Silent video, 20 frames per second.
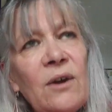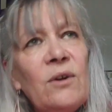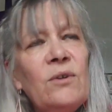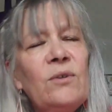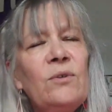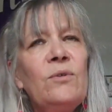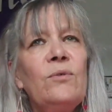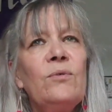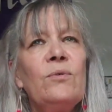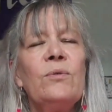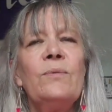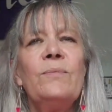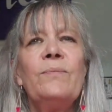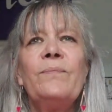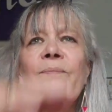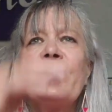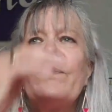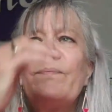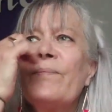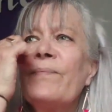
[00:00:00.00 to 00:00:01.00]
Oh,
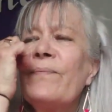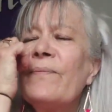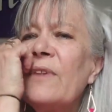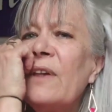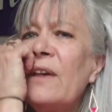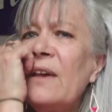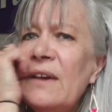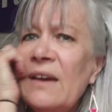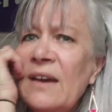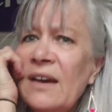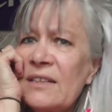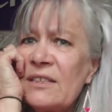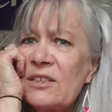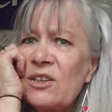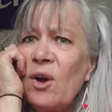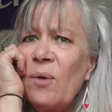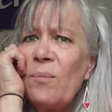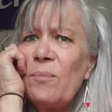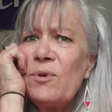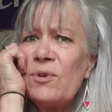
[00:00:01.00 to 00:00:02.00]
it's a
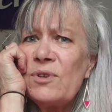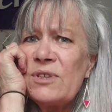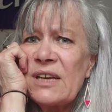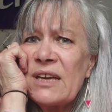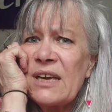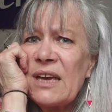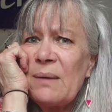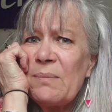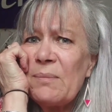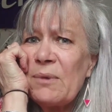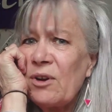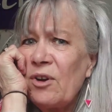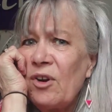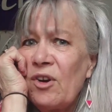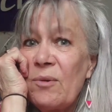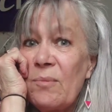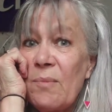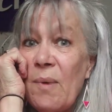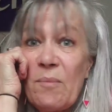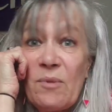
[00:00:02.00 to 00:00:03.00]
computer game. I
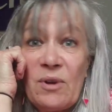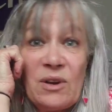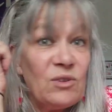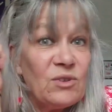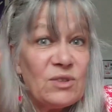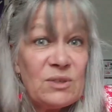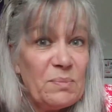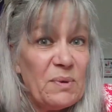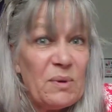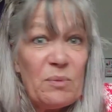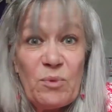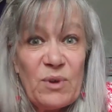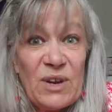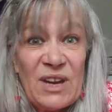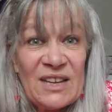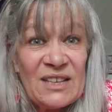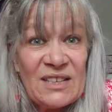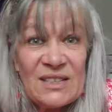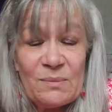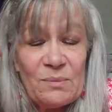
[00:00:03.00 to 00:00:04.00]
can't remember. It looks a bit
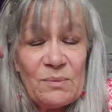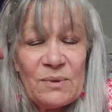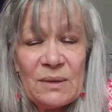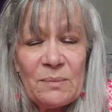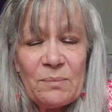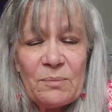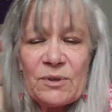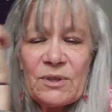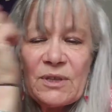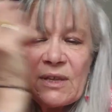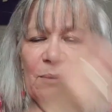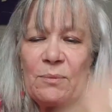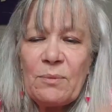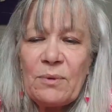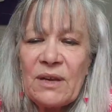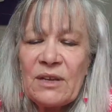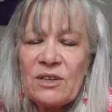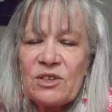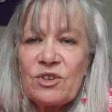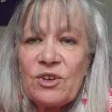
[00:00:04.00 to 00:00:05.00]
weird to me, but they
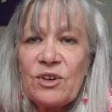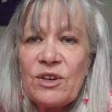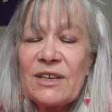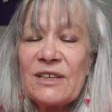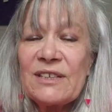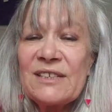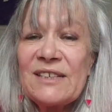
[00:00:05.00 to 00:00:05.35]
were enjoying